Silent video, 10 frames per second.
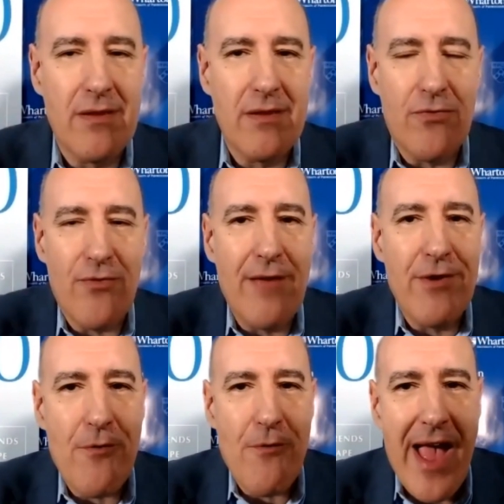you know,
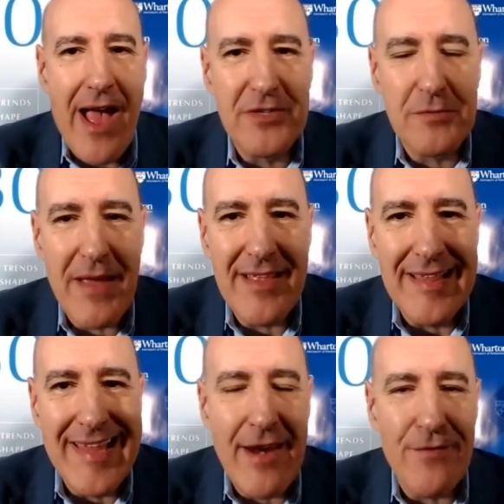driving around,
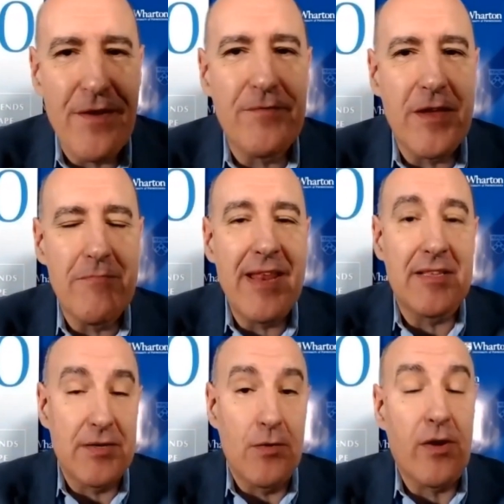spending 10 or 15
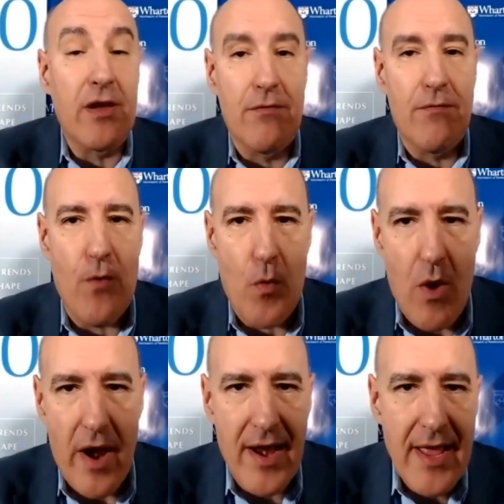minutes looking for
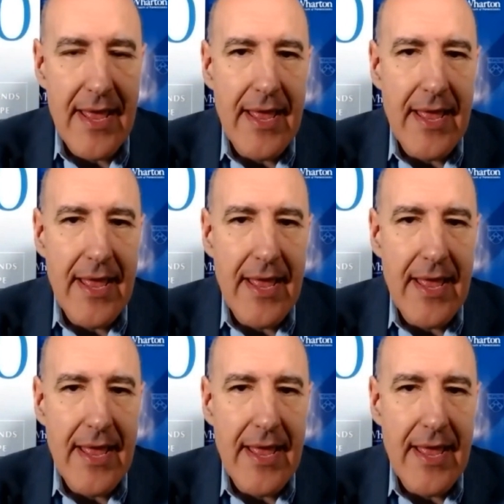one.